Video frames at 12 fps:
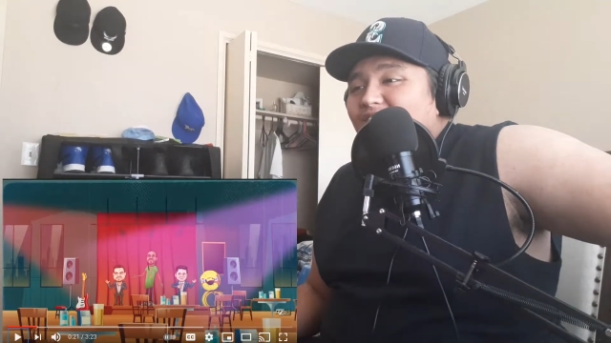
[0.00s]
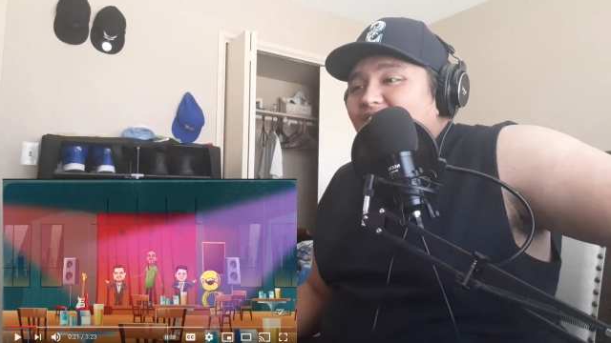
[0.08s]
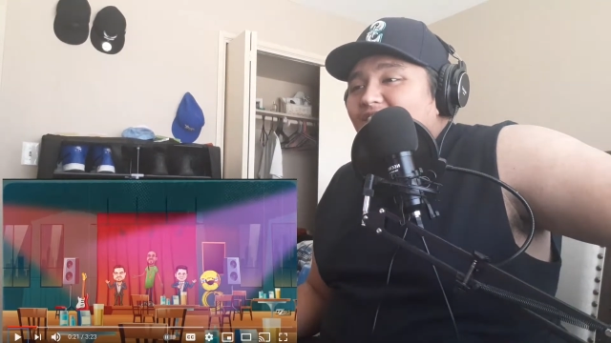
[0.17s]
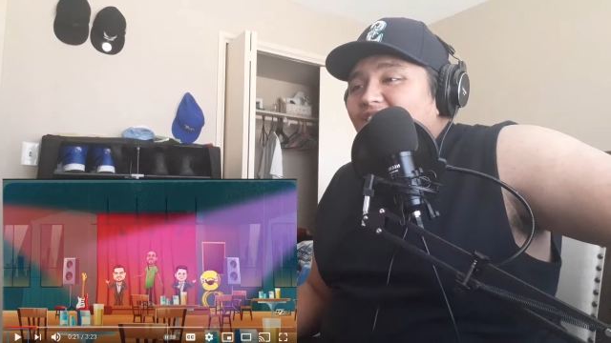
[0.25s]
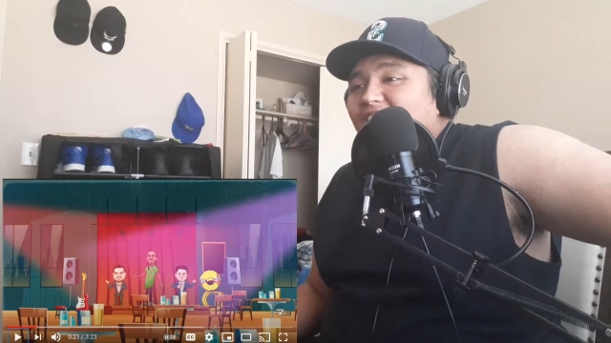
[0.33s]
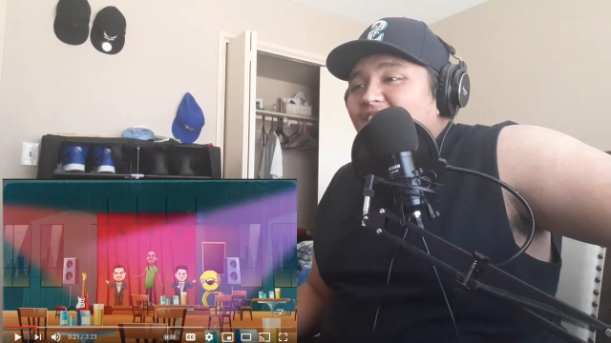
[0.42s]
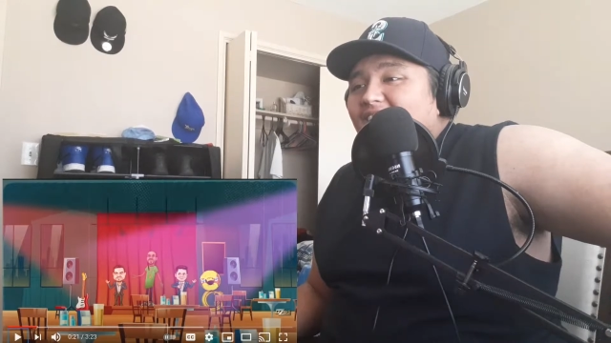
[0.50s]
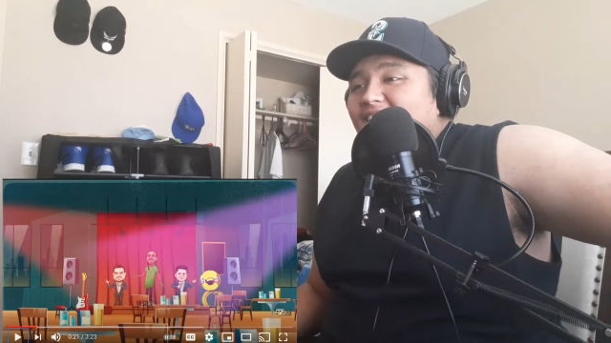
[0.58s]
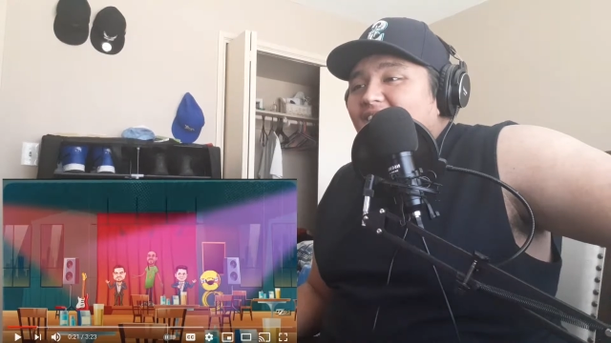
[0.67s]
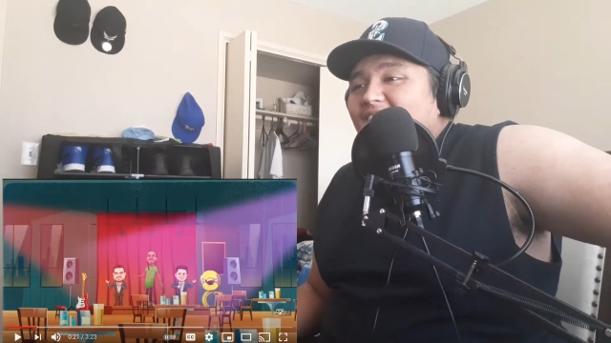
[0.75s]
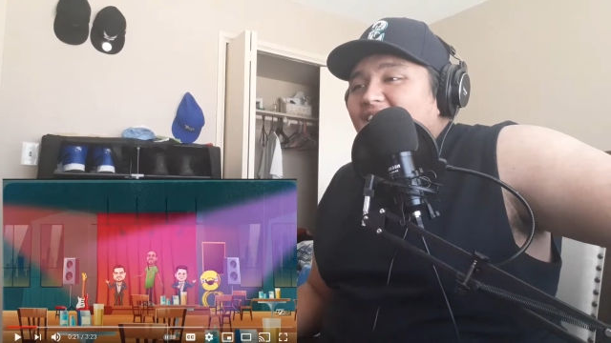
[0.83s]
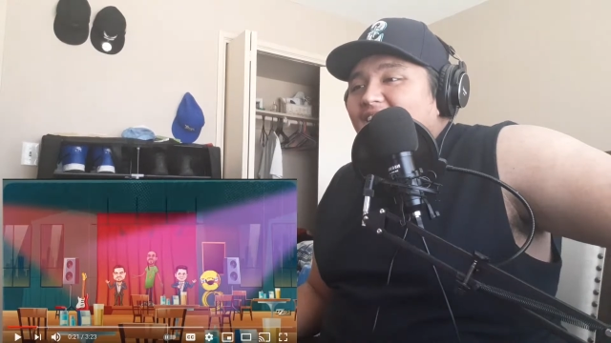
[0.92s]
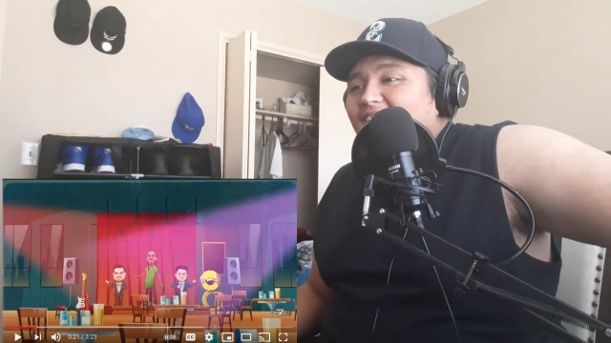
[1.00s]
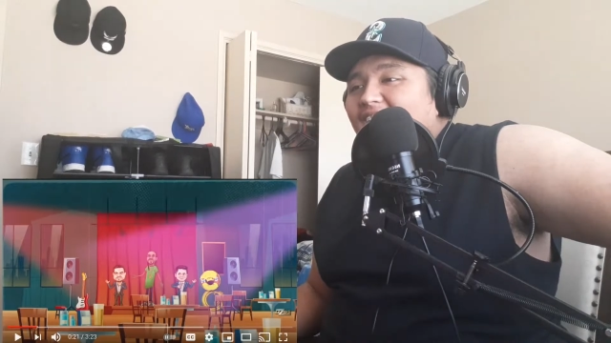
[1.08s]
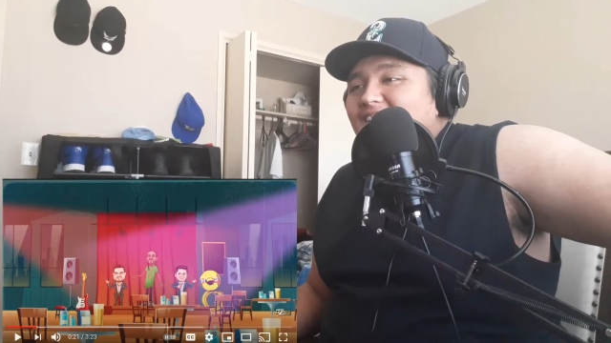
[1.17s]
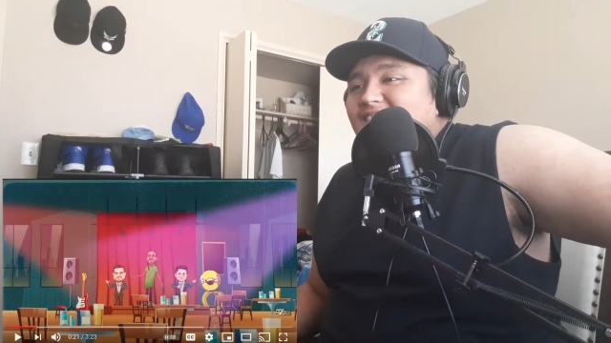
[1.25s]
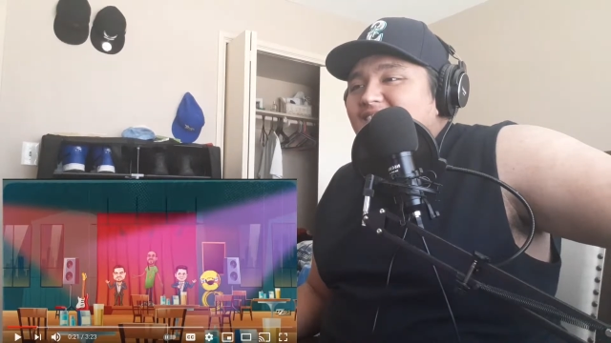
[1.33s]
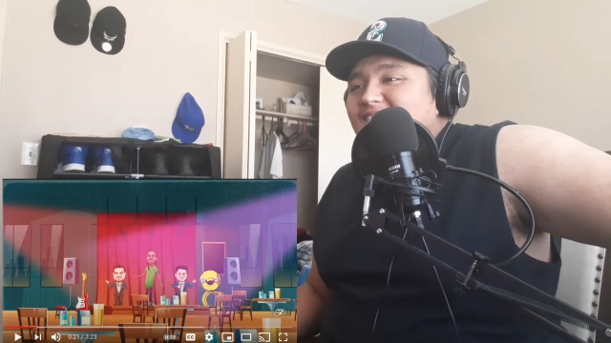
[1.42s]
Oh, la
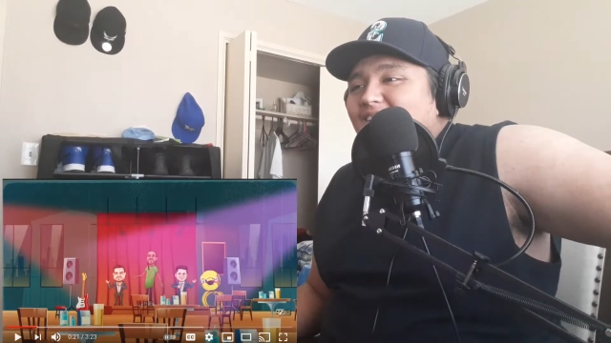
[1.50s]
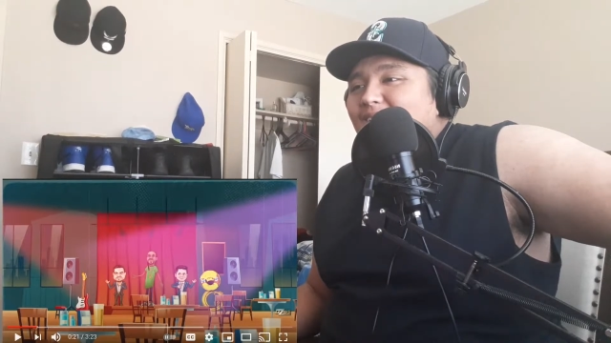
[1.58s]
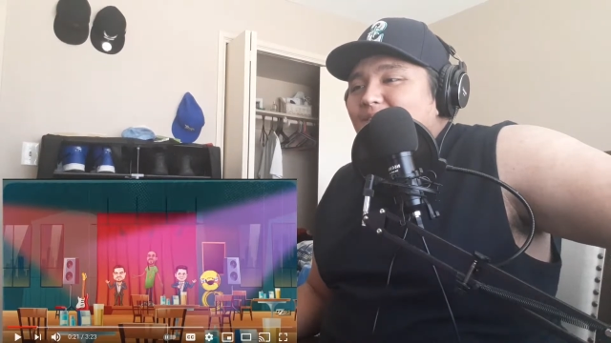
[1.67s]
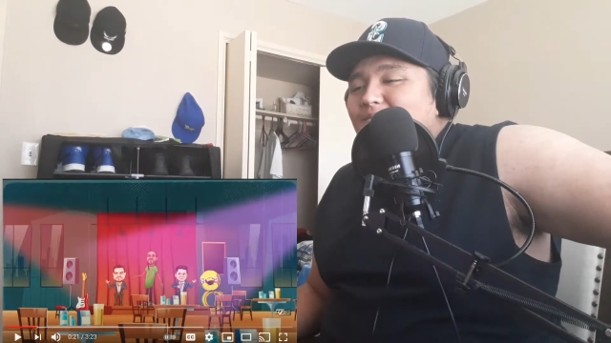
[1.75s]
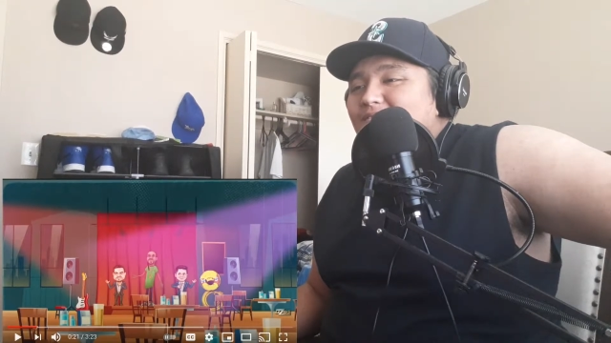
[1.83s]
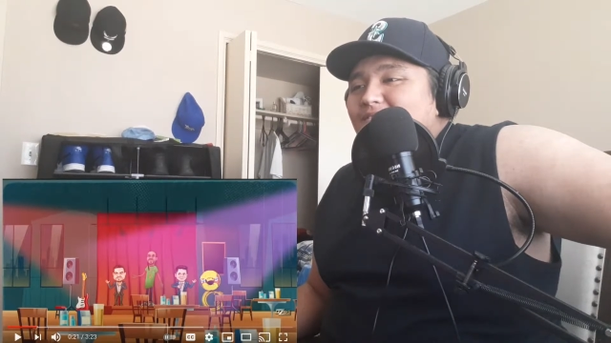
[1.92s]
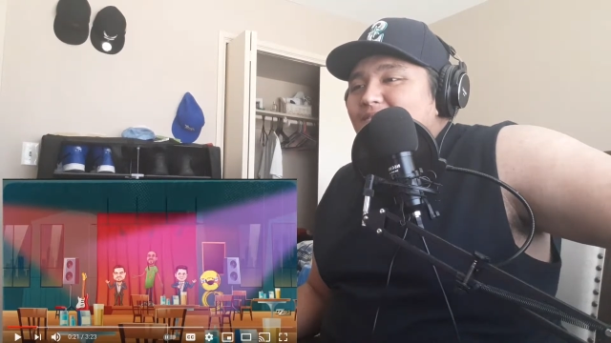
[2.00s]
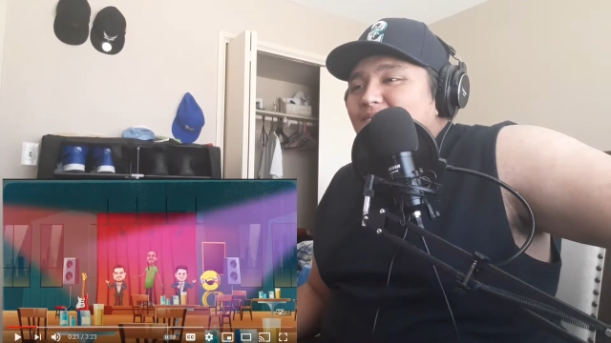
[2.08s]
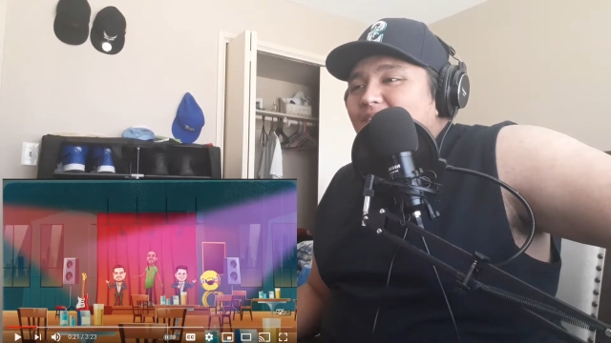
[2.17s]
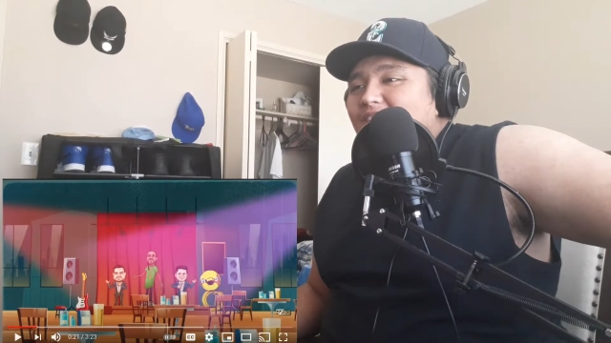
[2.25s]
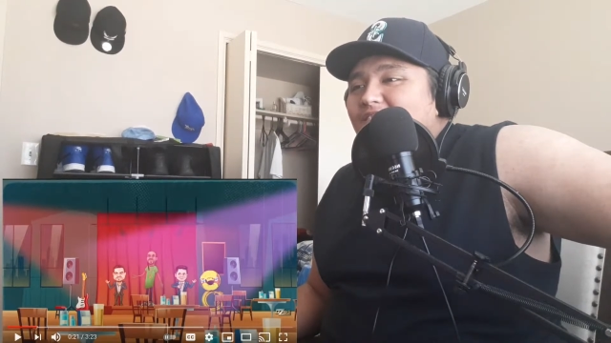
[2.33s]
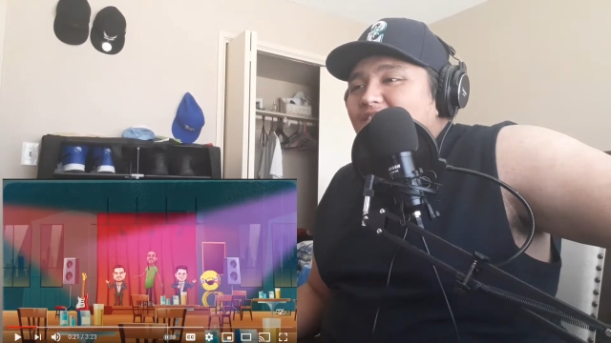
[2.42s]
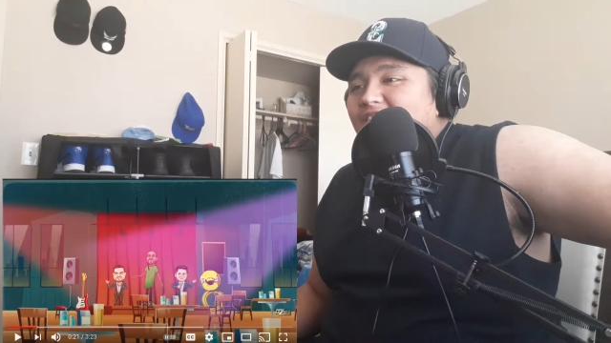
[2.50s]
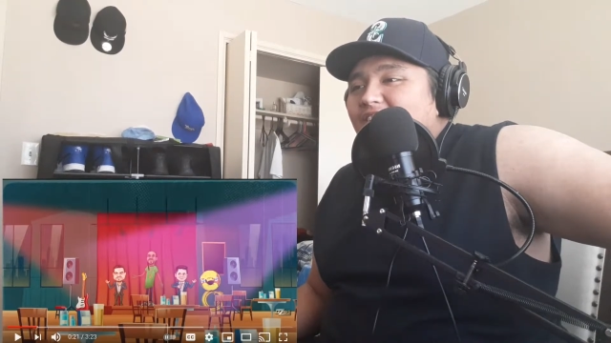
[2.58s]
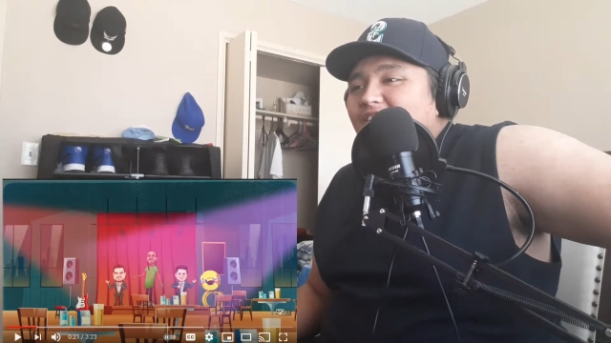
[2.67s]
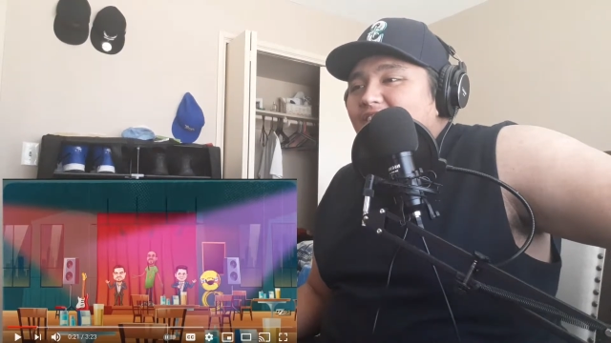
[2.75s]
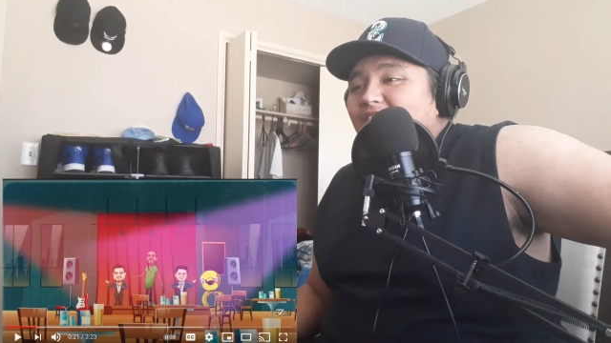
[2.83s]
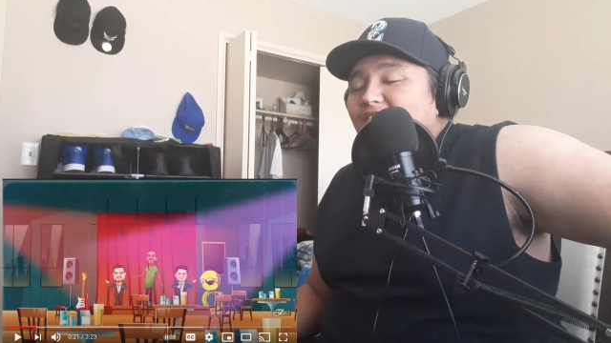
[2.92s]
raza, boy. That corrido.